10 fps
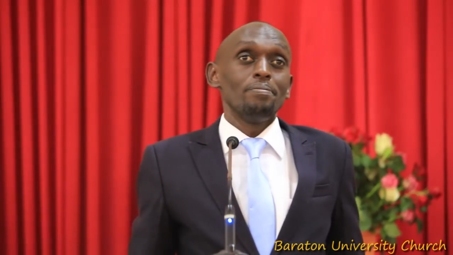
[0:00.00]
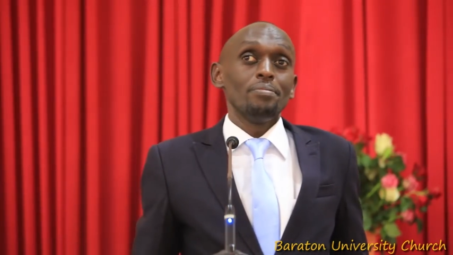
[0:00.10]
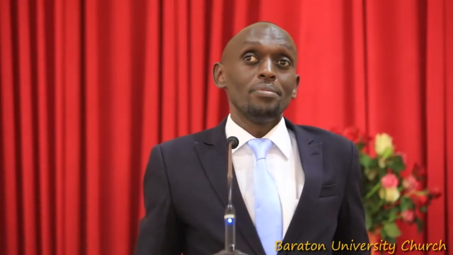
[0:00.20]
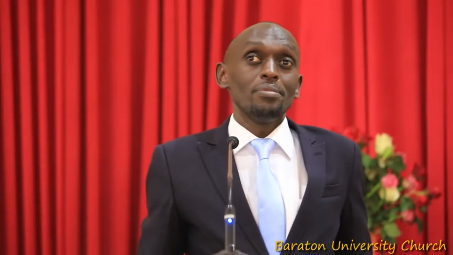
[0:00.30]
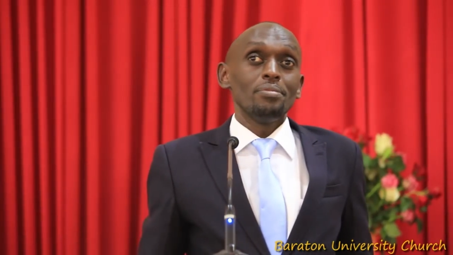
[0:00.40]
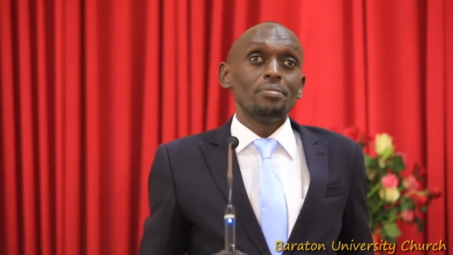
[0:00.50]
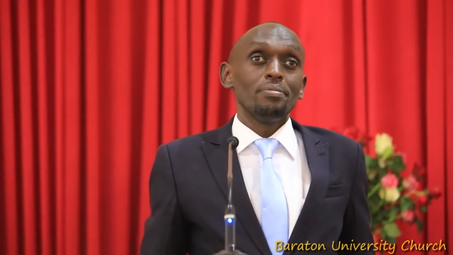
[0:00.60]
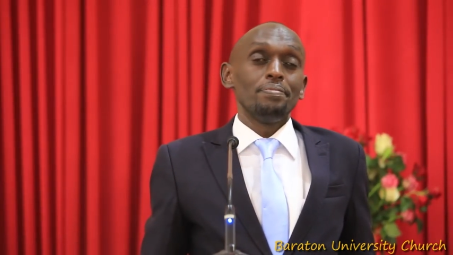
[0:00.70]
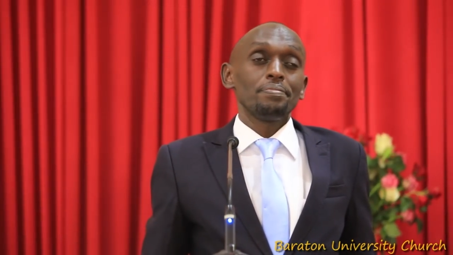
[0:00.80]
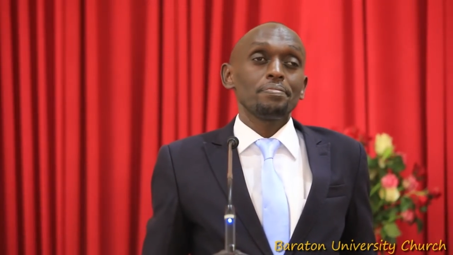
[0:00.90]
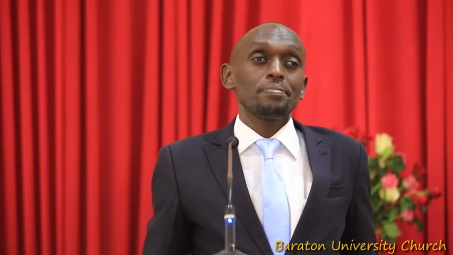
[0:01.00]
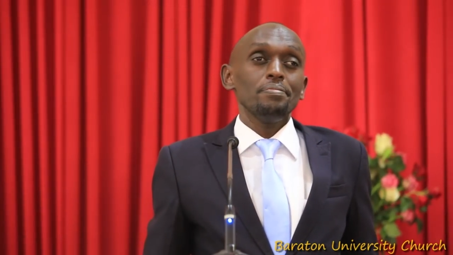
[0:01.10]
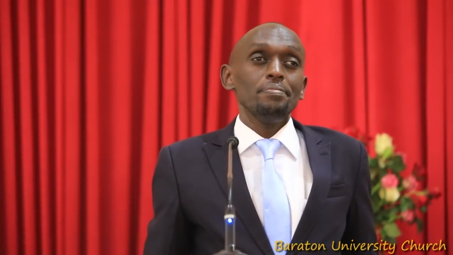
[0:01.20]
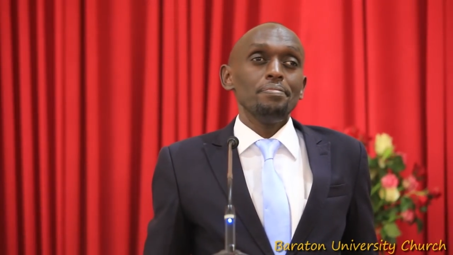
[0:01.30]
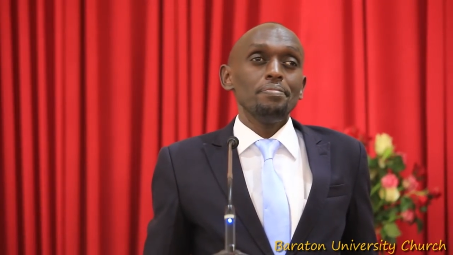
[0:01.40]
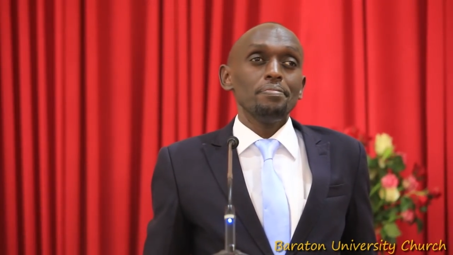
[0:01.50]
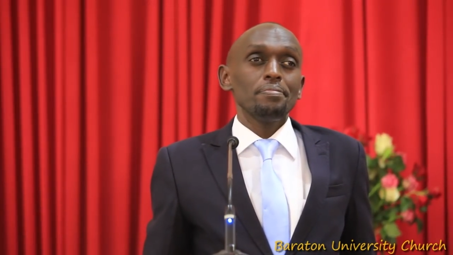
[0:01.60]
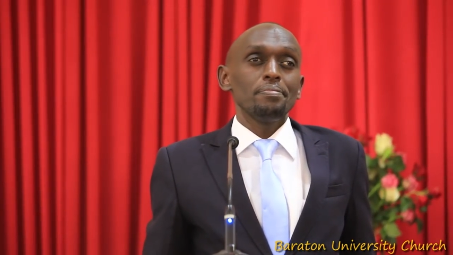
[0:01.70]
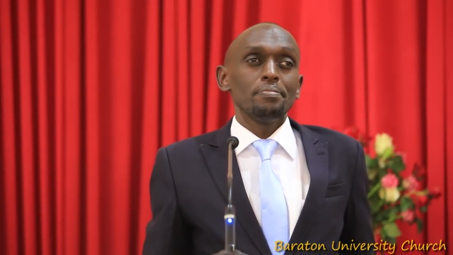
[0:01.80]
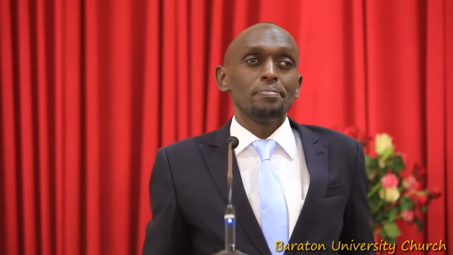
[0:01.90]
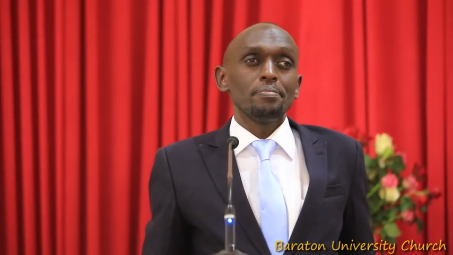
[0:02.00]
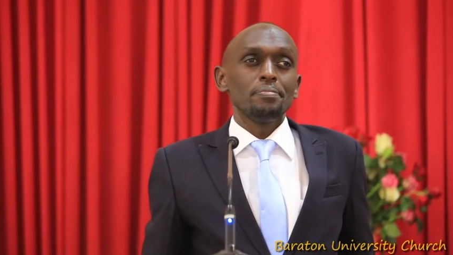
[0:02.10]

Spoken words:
No one is speaking in this clip.